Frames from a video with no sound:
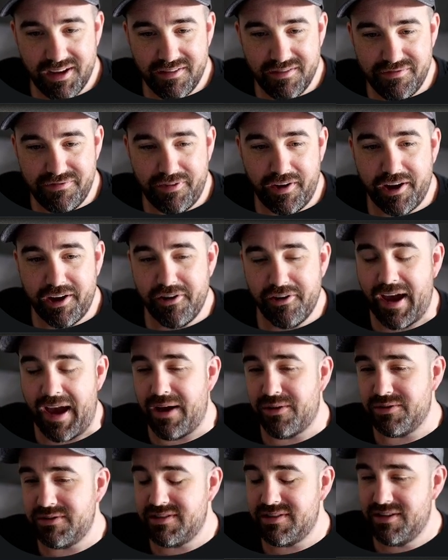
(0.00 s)
figure
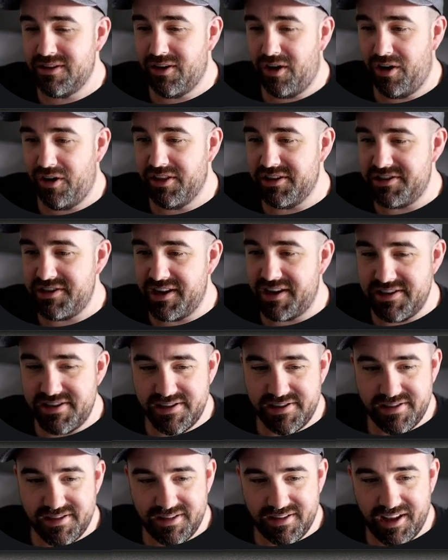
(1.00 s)
out all the
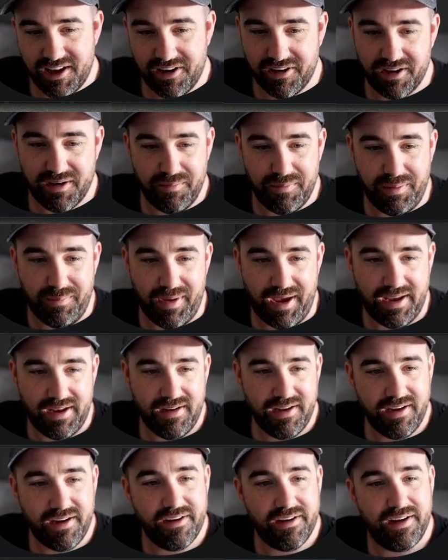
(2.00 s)
changes that are going to be made
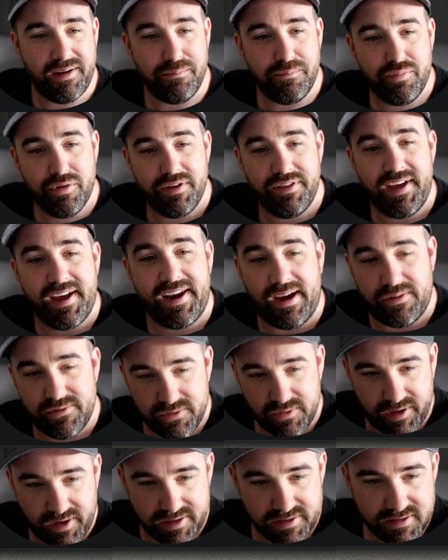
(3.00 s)
here and print that out to
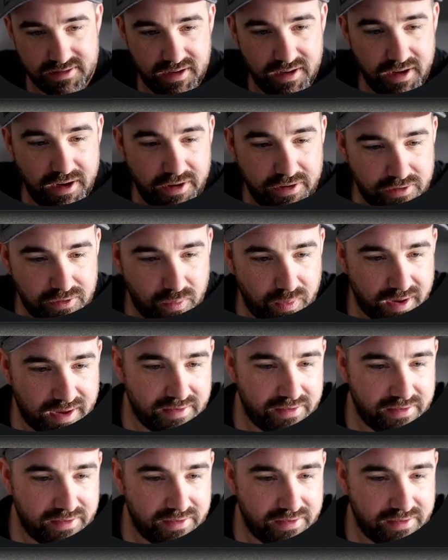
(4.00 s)
us so we can